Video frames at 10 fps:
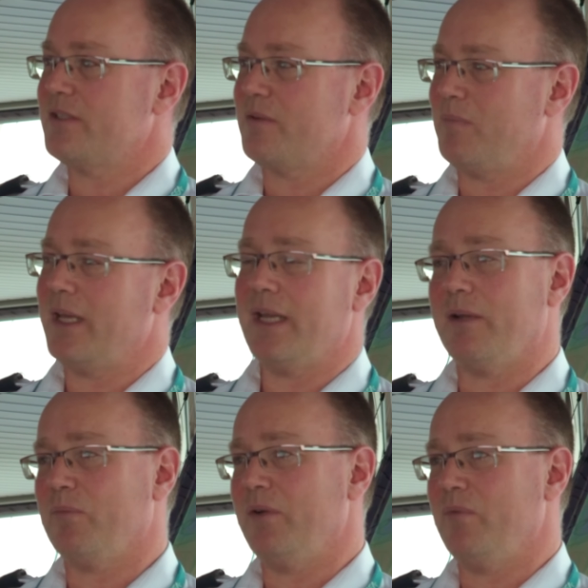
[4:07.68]
that's the
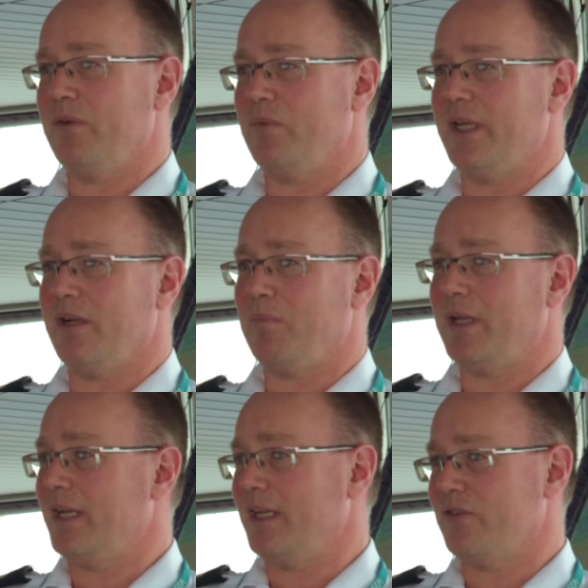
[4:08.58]
plan, and we we, right. we, are
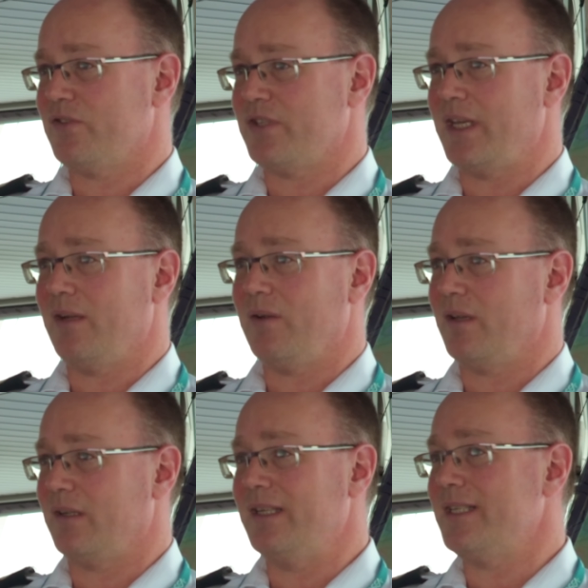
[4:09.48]
planning to sail
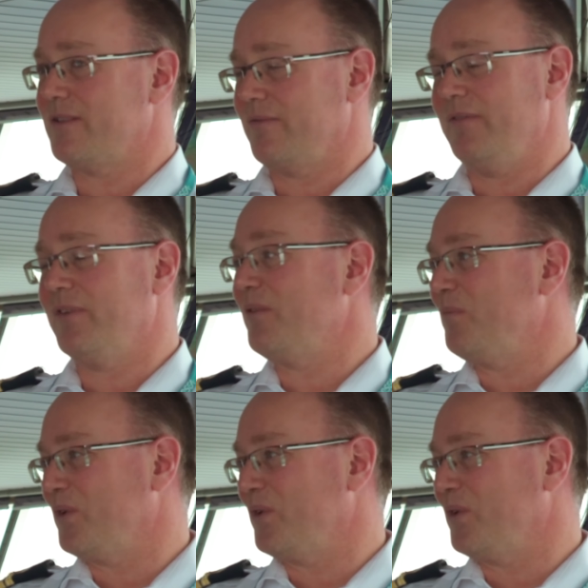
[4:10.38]
uh, at least 15